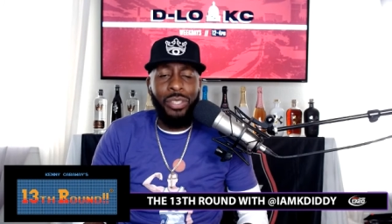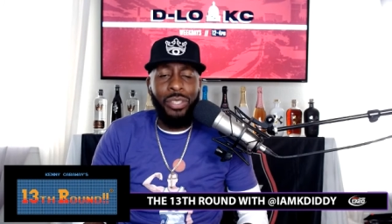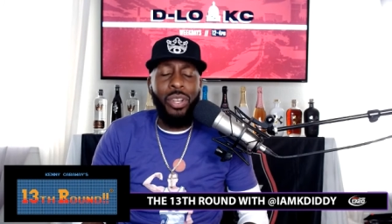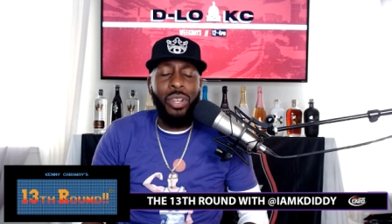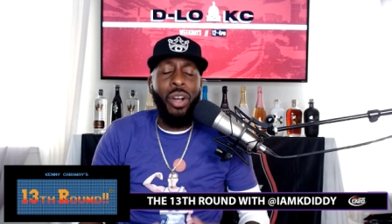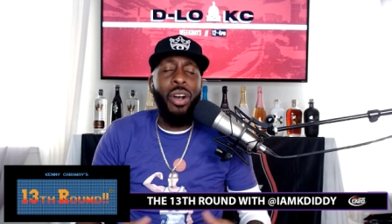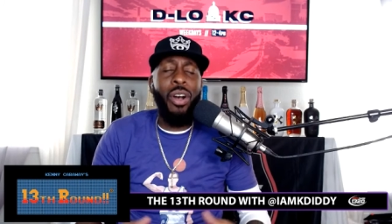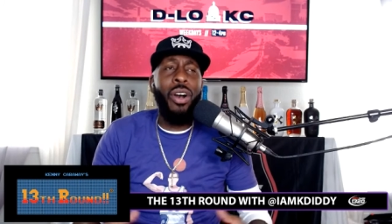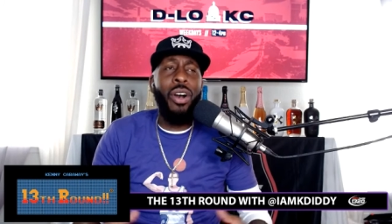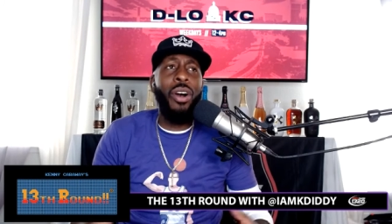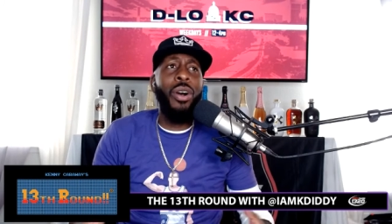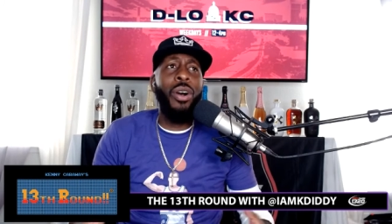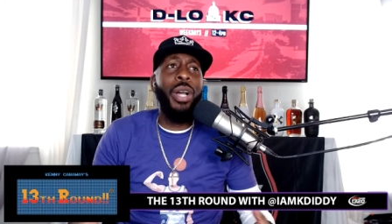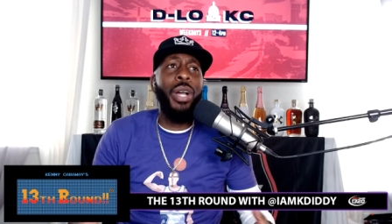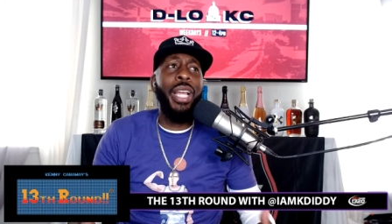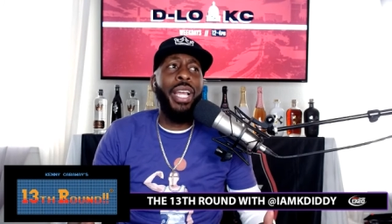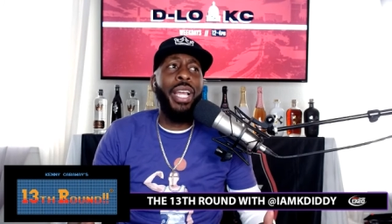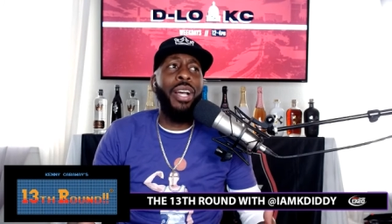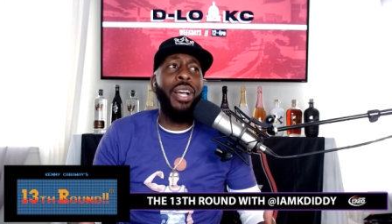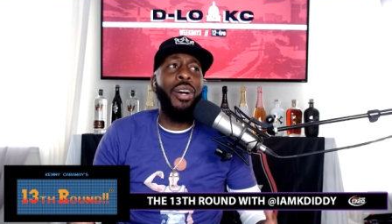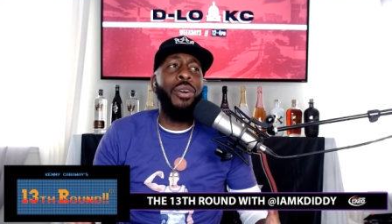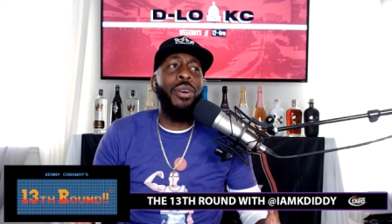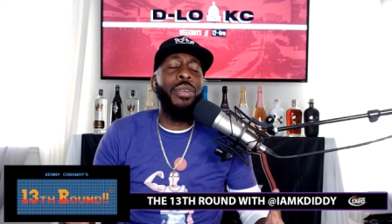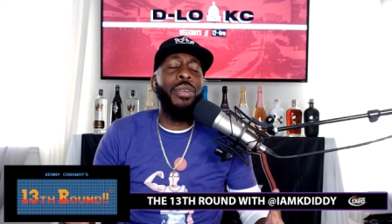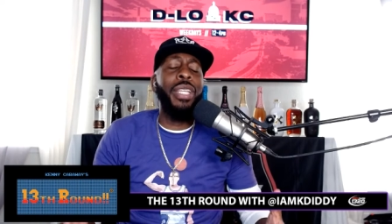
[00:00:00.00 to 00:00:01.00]
All
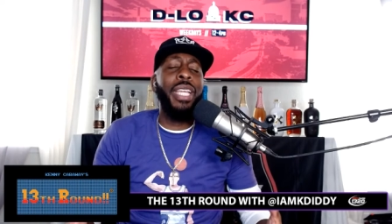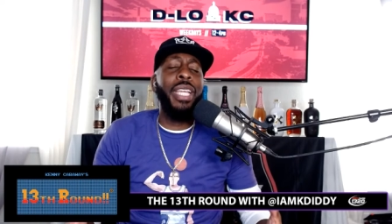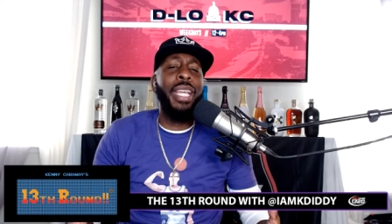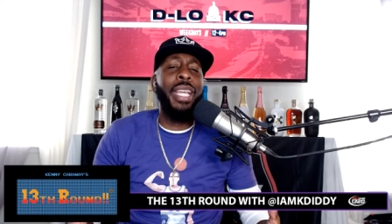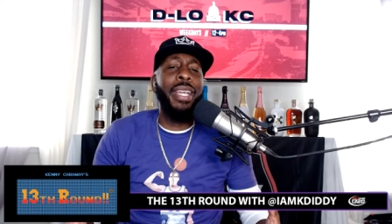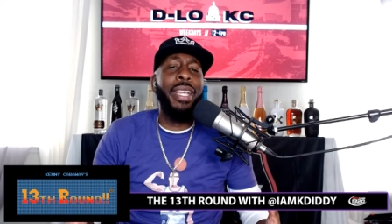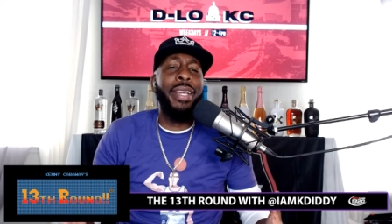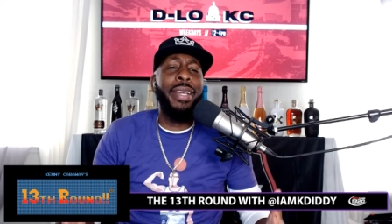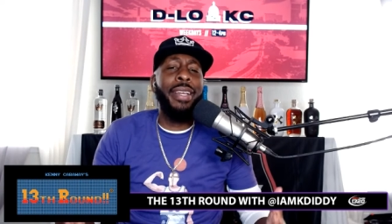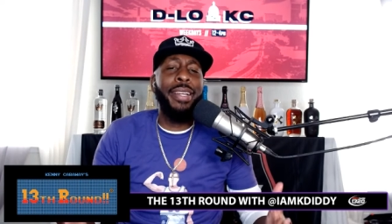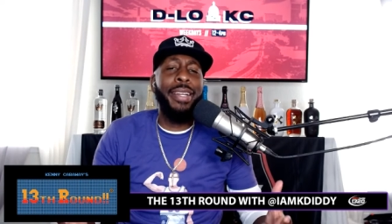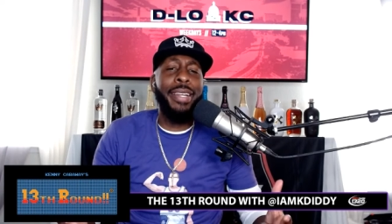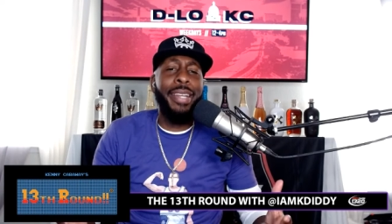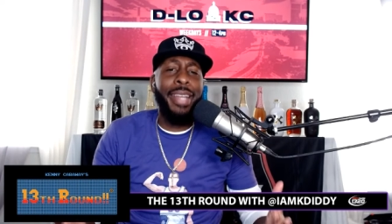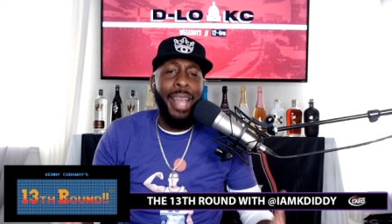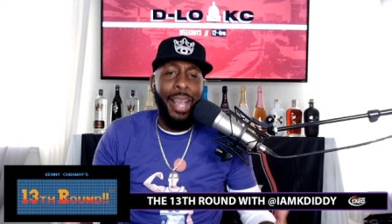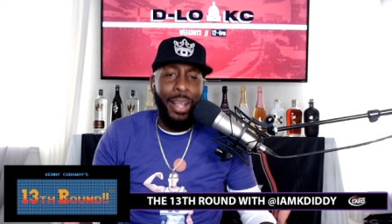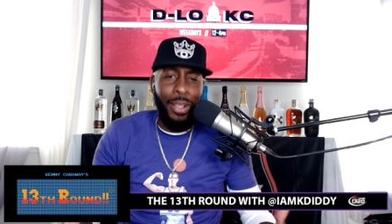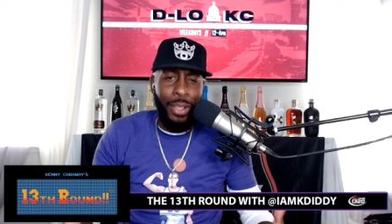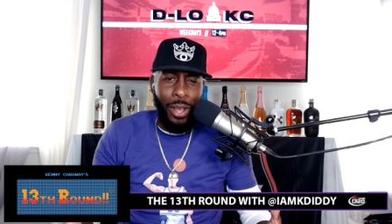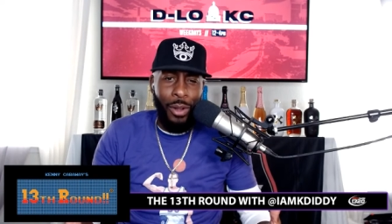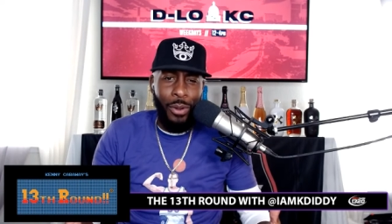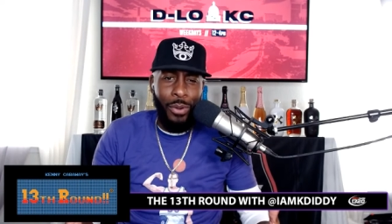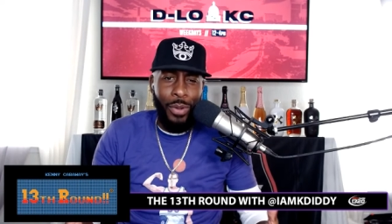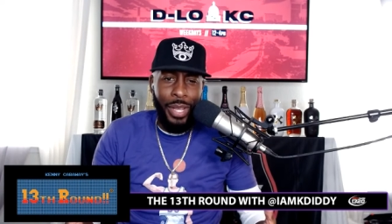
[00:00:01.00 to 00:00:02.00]
hail King
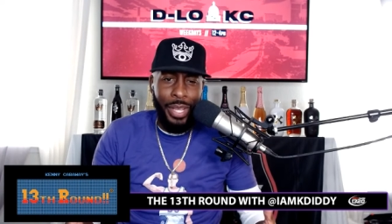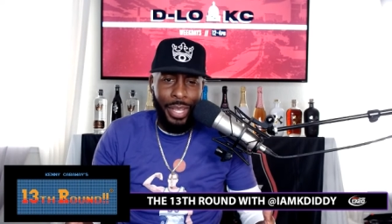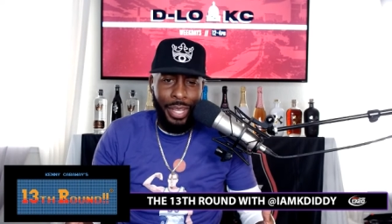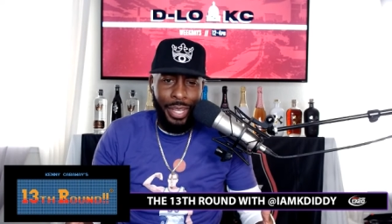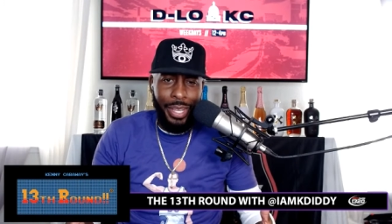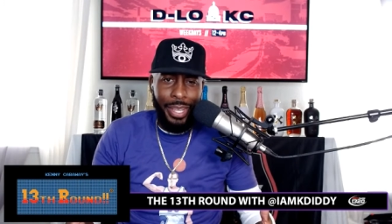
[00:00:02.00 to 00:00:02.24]
Canelo,